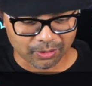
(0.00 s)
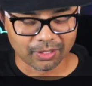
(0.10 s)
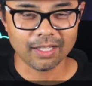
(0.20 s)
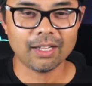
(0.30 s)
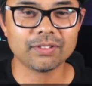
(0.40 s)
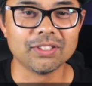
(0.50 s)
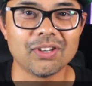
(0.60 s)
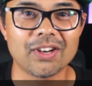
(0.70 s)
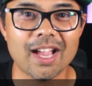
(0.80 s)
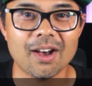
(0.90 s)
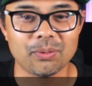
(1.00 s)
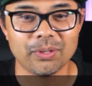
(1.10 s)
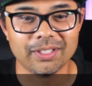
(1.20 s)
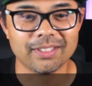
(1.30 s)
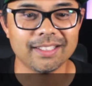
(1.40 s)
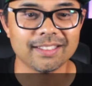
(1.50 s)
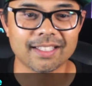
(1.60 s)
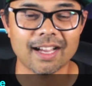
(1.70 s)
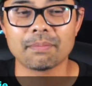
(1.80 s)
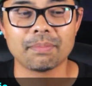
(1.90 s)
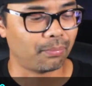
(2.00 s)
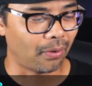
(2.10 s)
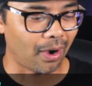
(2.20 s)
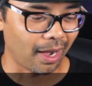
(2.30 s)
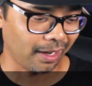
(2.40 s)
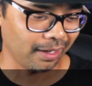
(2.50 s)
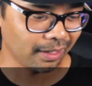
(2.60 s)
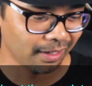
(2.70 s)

you'd love to nerd out with, it's got to be Brian.